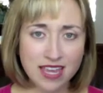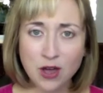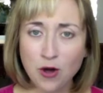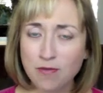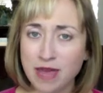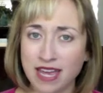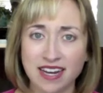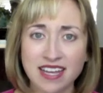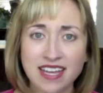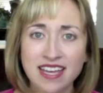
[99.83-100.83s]
Oh man,
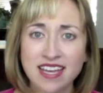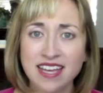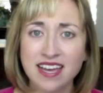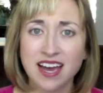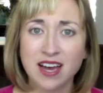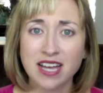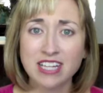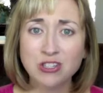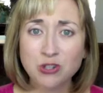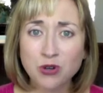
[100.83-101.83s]

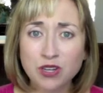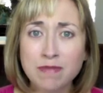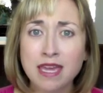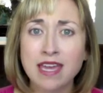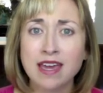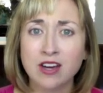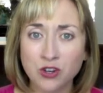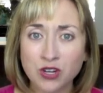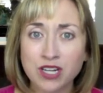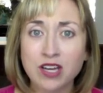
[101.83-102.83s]
it took me a
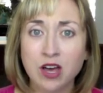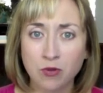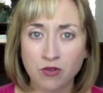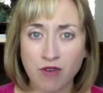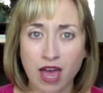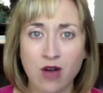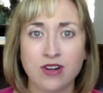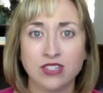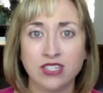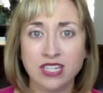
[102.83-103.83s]
good couple of
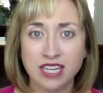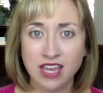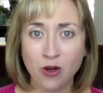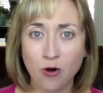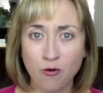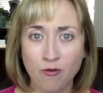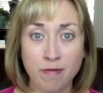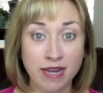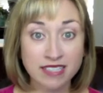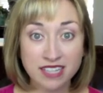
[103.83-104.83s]
hours to get over
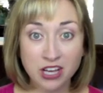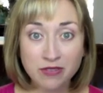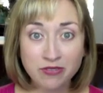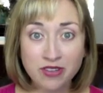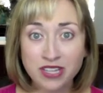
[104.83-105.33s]
myself,